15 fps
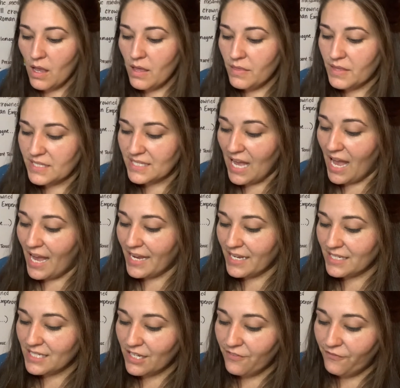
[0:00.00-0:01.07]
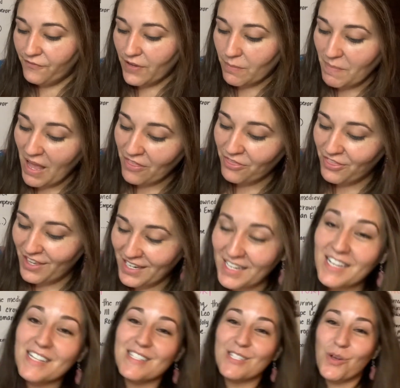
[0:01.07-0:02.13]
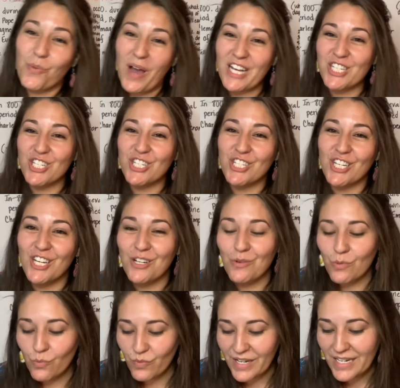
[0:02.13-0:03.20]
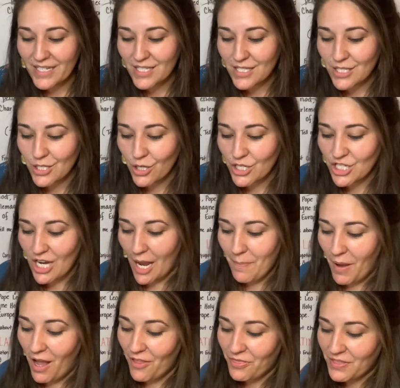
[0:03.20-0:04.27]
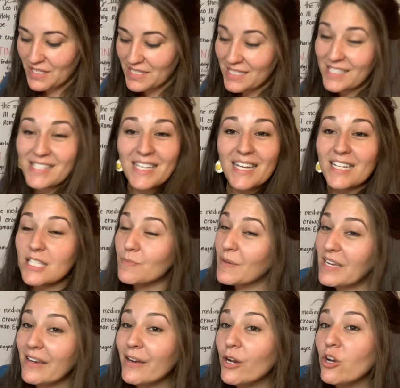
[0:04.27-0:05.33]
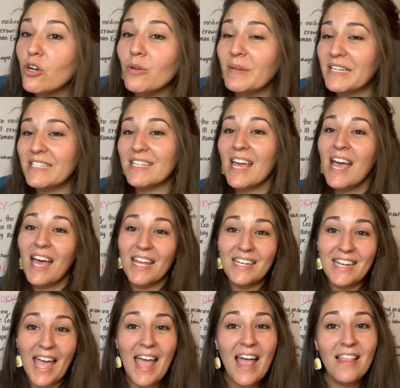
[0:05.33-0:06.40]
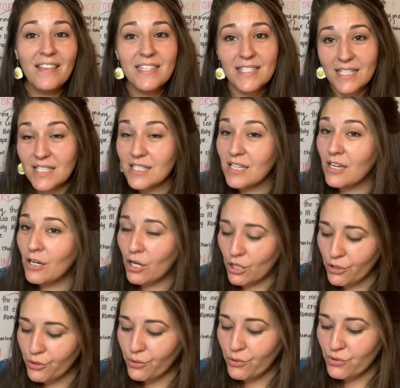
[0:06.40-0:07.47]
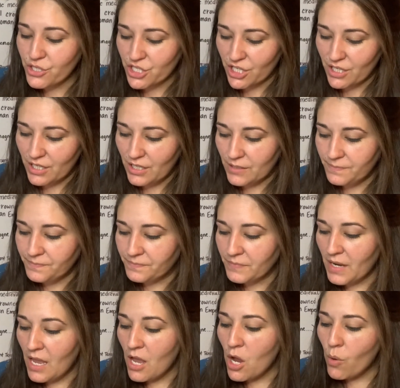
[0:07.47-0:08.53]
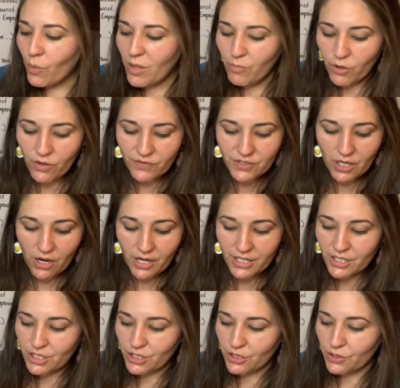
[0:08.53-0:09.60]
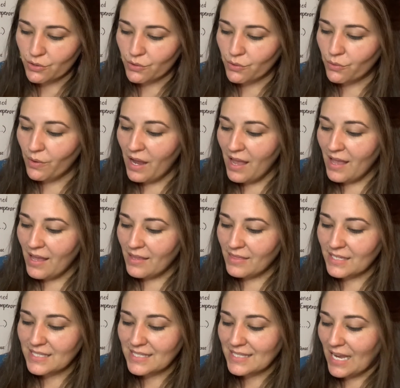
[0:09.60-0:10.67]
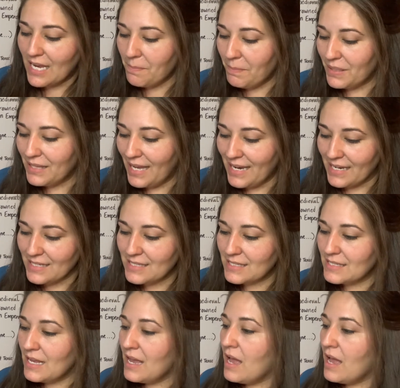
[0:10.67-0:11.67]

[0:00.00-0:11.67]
the scientific method is question, research, hypothesis, experiment, analysis, conclusion. We moved on to the same place.